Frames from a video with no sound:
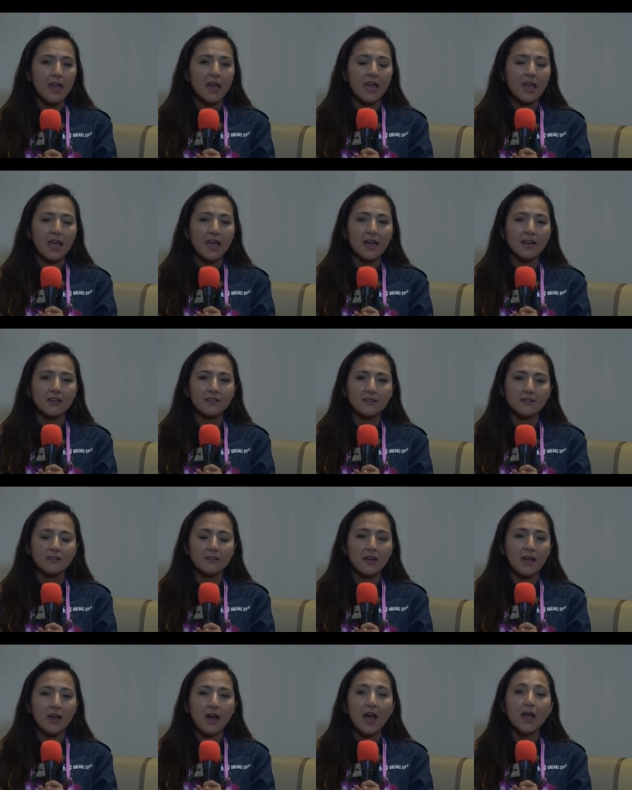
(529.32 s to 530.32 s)
and
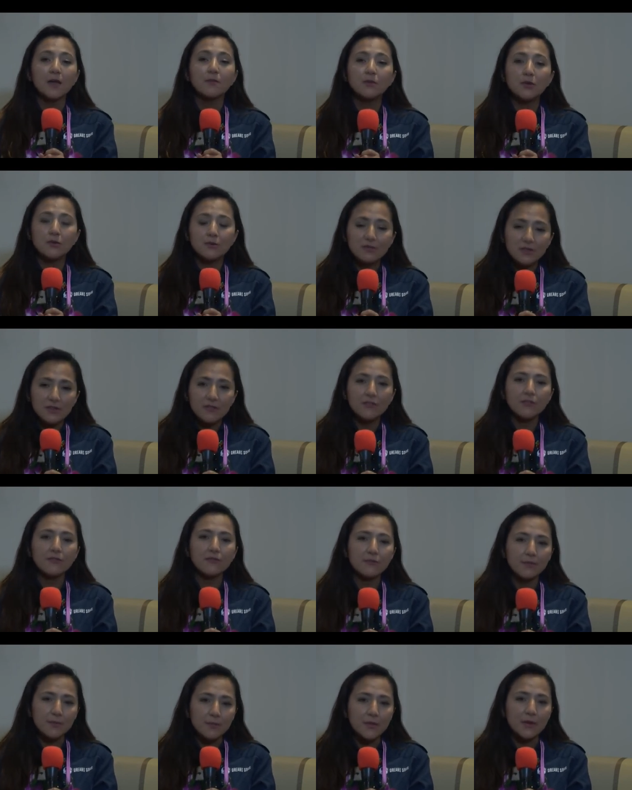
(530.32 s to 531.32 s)
I'm no
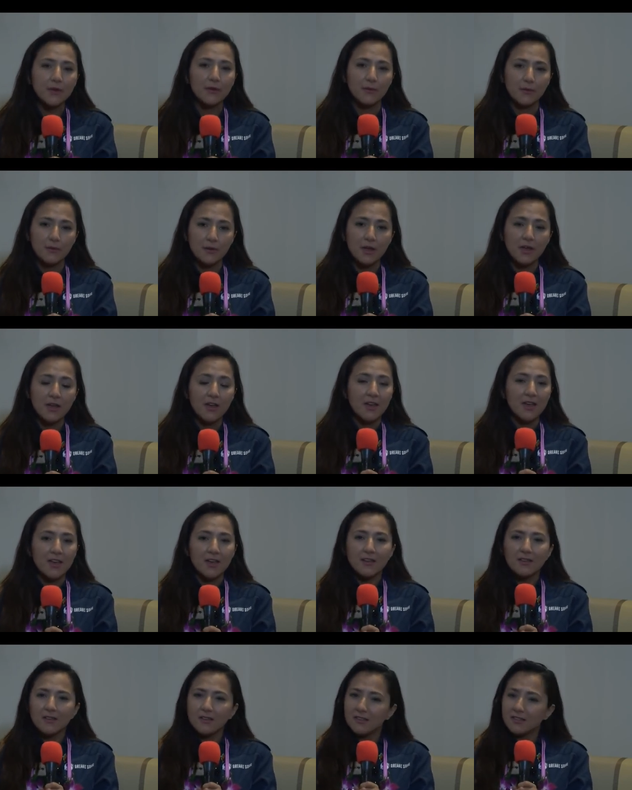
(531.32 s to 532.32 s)
different from you.
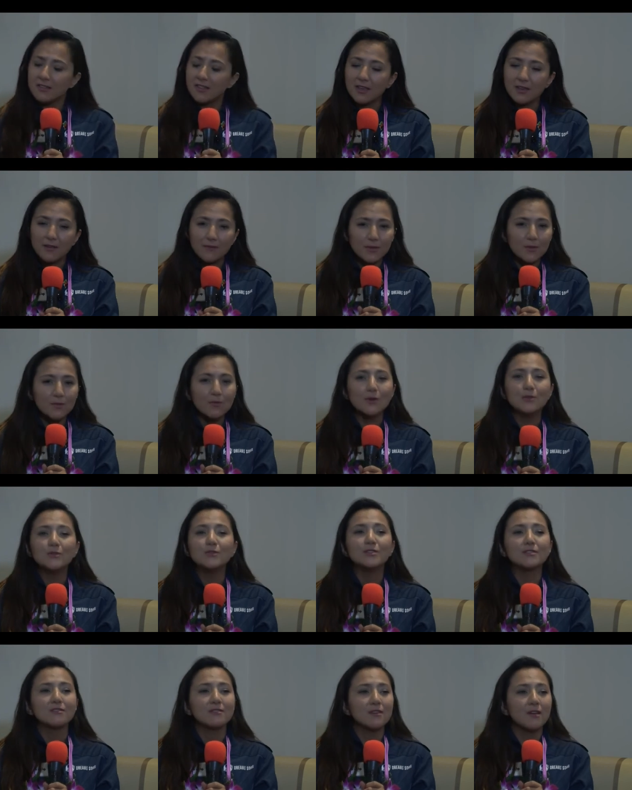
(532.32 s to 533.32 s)
Think of the
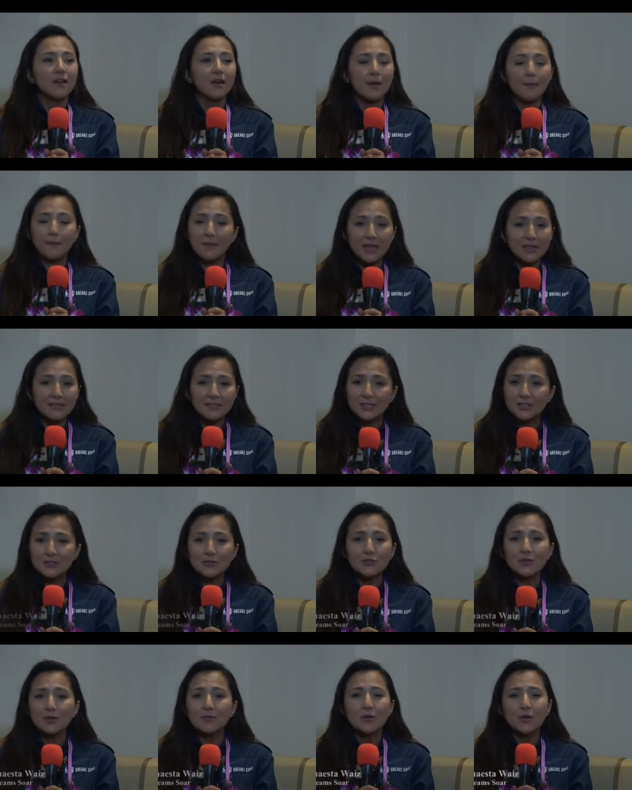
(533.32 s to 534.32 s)
most amazing
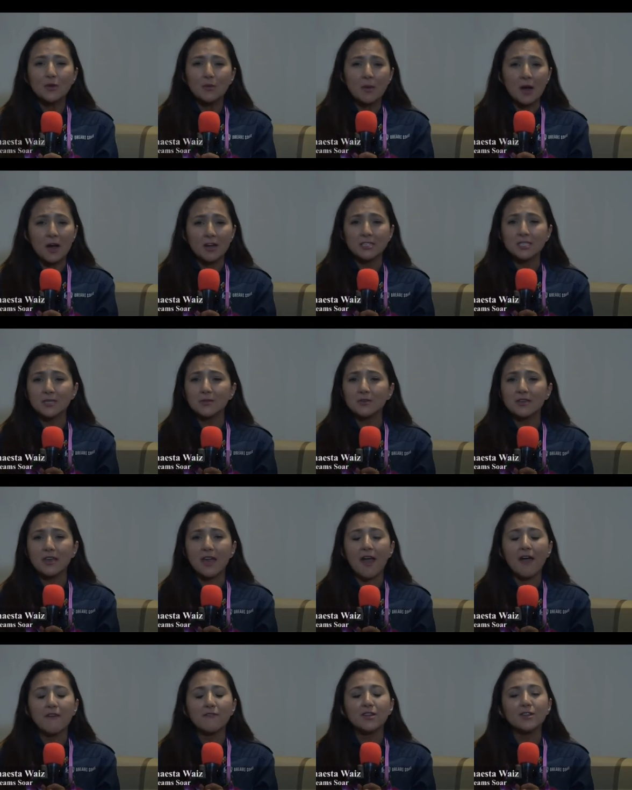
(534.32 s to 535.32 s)
dream you could possibly
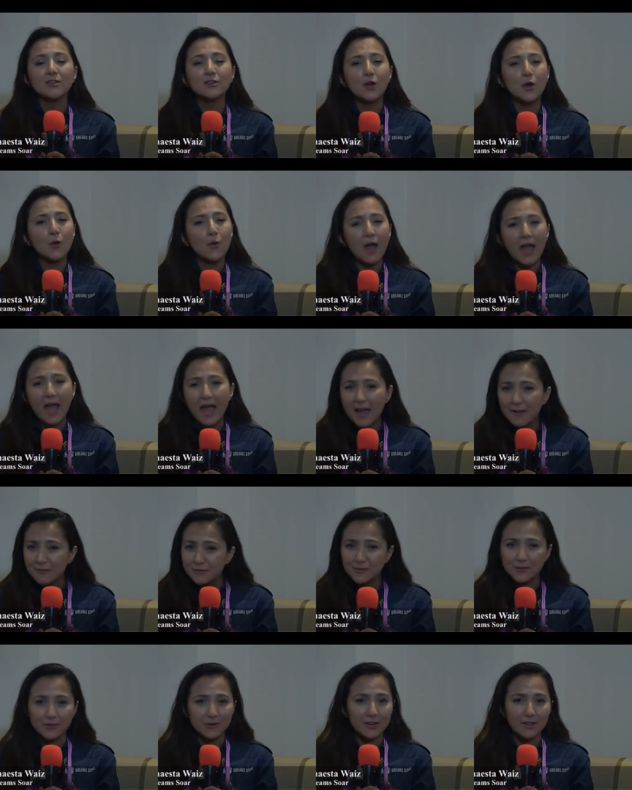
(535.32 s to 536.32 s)
have and go
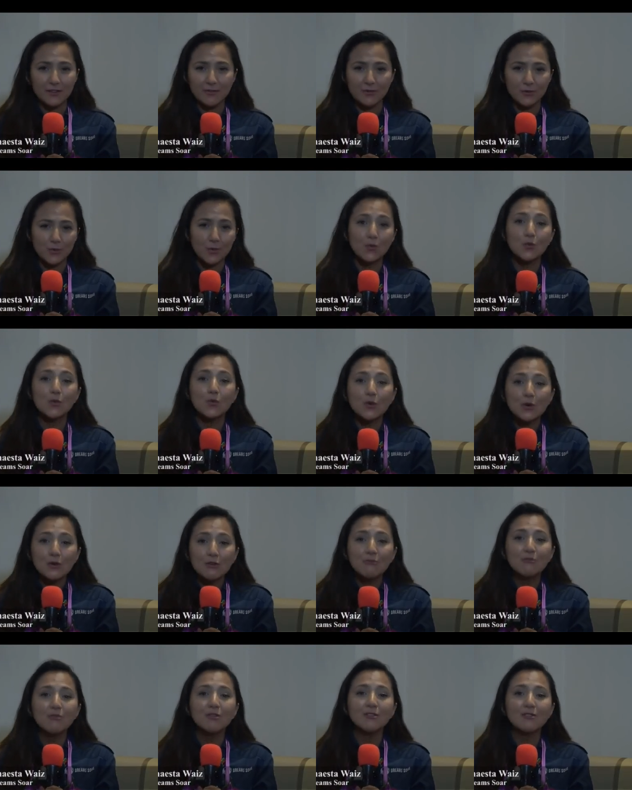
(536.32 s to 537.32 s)
after it. The
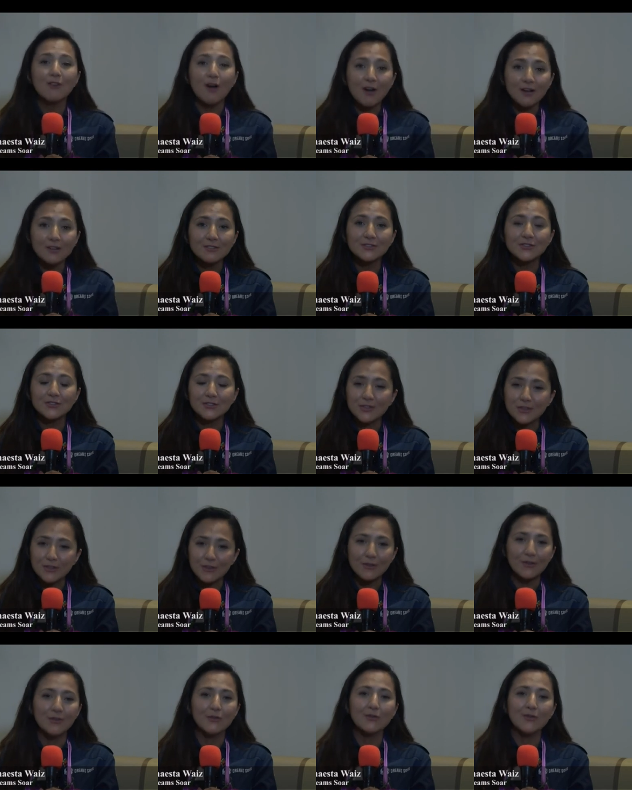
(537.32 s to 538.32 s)
world belongs to
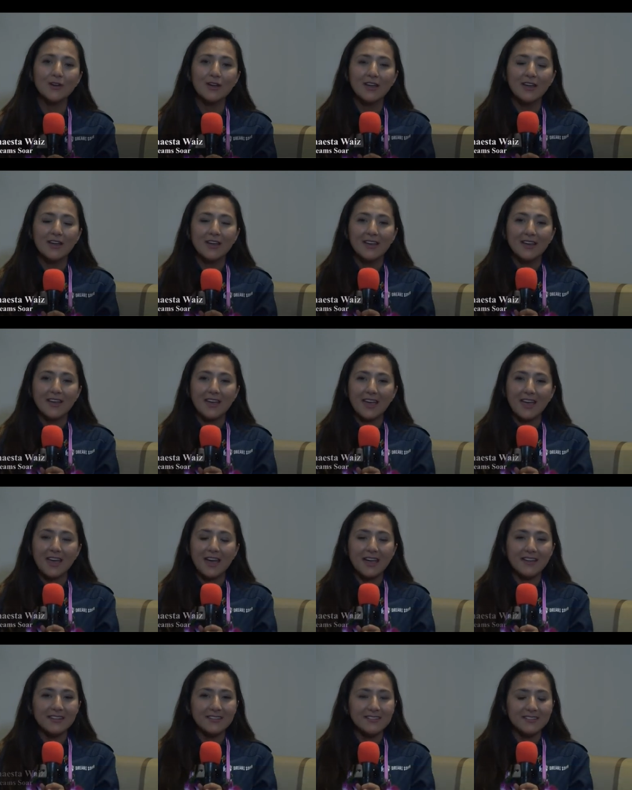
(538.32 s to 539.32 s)
you.
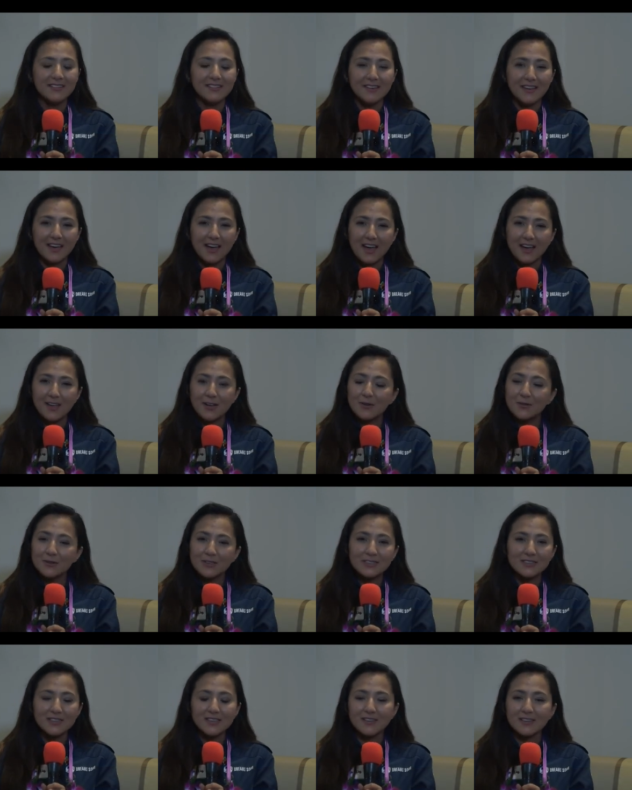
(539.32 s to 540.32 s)
And I
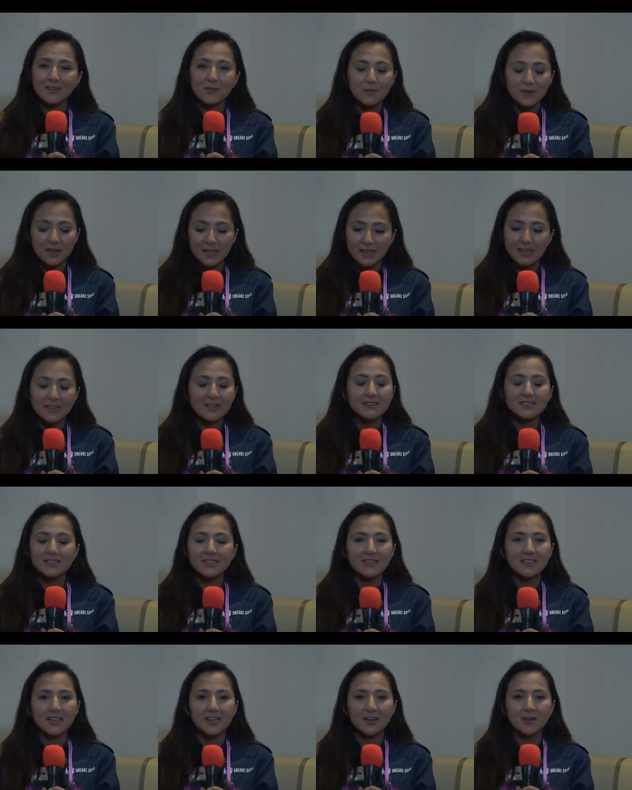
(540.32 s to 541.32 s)
always think when I get
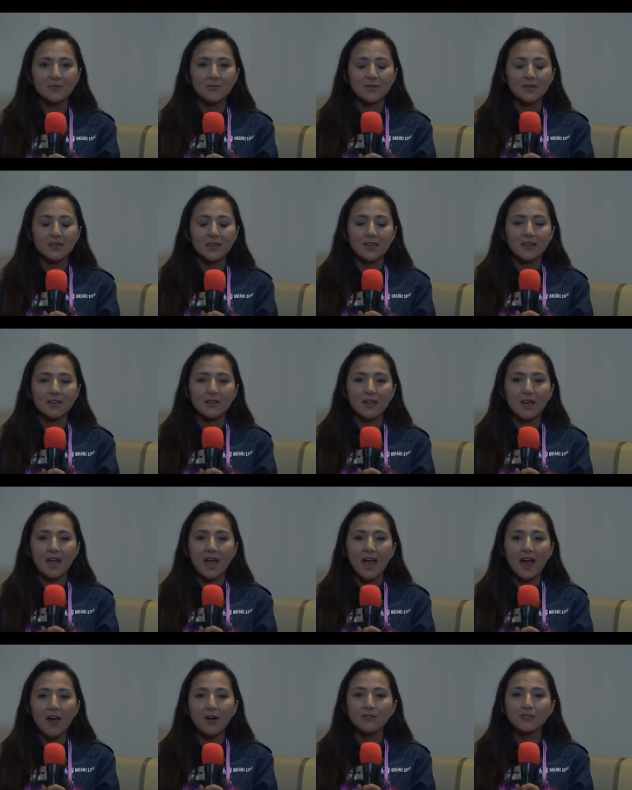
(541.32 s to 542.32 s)
into the airplane,
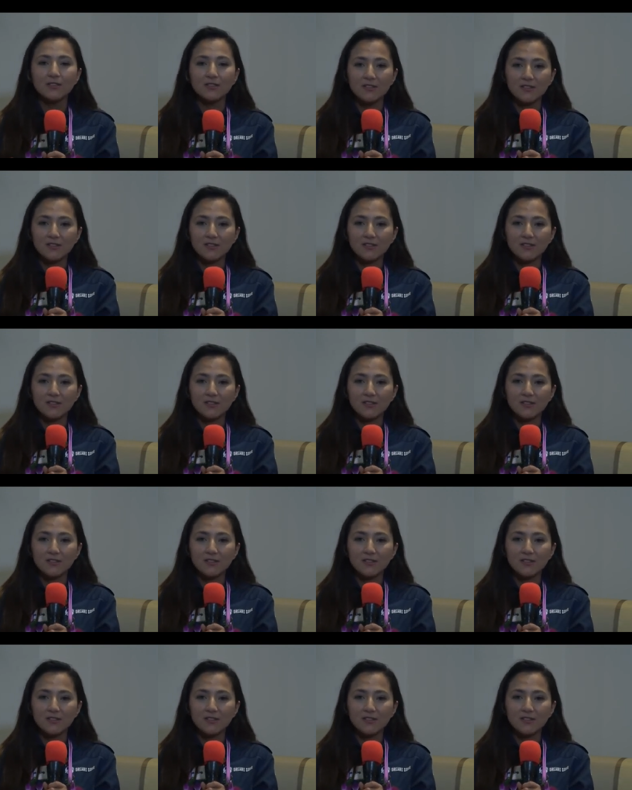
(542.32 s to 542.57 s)
how did a